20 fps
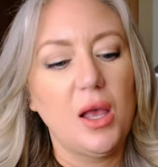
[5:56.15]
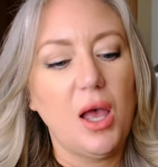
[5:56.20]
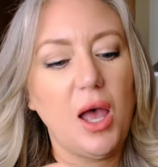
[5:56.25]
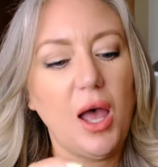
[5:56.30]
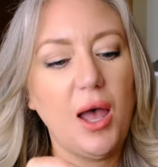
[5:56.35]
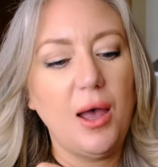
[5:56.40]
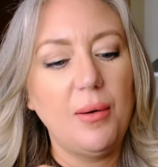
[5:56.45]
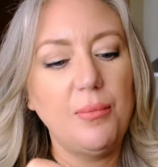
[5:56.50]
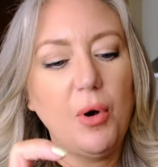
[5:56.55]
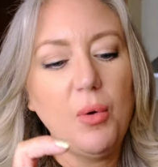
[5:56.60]

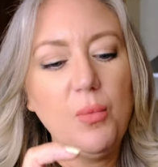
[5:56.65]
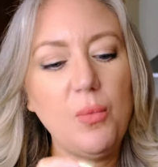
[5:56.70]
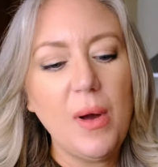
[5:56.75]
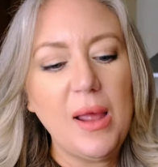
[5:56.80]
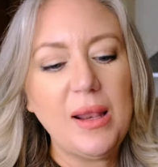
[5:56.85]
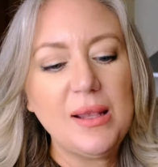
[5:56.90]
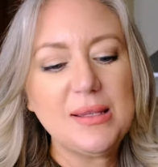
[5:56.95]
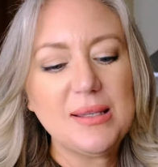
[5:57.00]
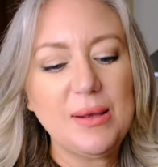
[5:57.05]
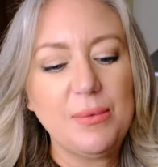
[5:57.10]
On
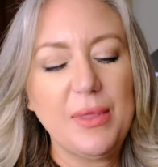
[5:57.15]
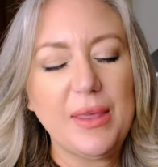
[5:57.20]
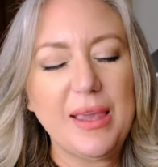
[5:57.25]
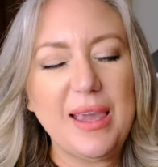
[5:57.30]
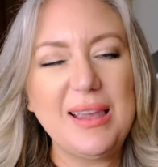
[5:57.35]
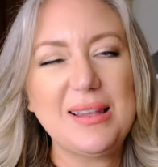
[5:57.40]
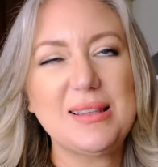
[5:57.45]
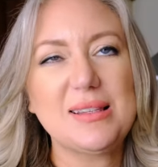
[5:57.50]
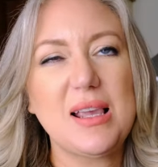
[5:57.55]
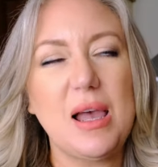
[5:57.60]
Wednesday when the
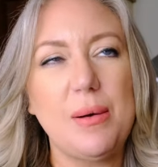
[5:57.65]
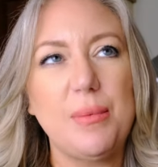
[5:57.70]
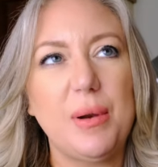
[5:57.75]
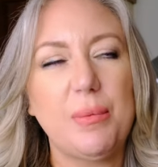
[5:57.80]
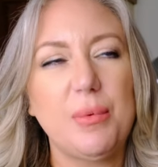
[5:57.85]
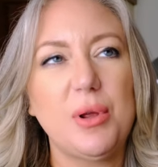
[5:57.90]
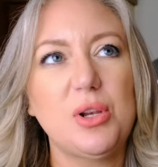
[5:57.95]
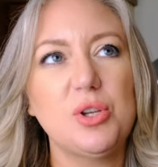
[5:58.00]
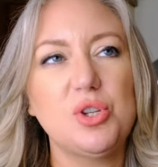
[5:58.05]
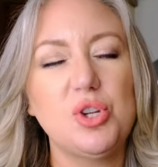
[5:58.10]
kids come in,
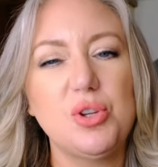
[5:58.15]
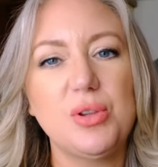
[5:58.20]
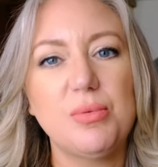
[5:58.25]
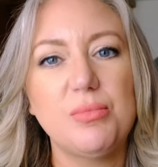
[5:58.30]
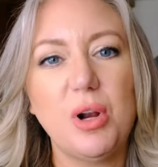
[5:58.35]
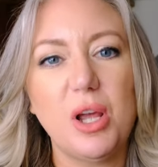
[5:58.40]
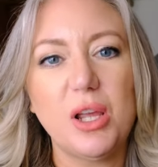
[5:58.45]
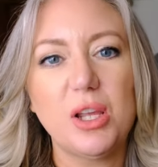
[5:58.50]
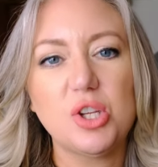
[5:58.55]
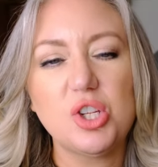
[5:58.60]
I'm going to do them
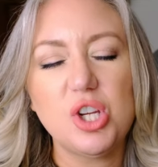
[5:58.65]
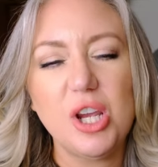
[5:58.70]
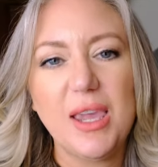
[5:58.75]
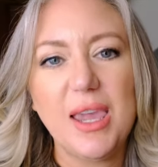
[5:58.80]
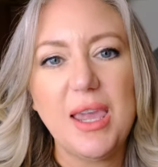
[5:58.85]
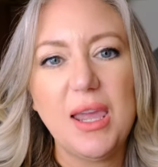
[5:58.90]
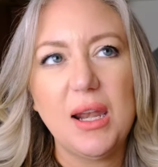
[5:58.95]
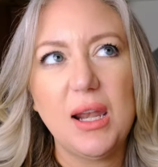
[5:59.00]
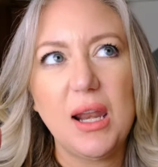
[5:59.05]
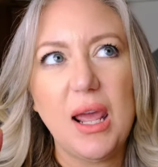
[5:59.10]
like
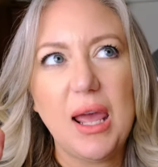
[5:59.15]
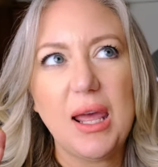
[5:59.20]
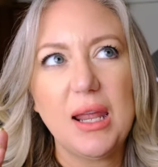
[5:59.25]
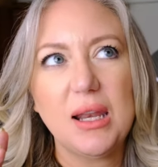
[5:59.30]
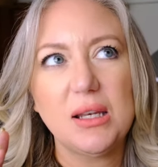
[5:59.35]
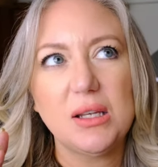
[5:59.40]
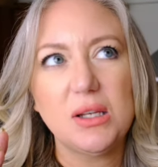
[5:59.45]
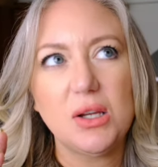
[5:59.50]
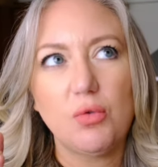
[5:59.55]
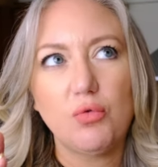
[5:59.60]
chicken
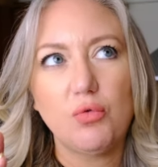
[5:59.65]
and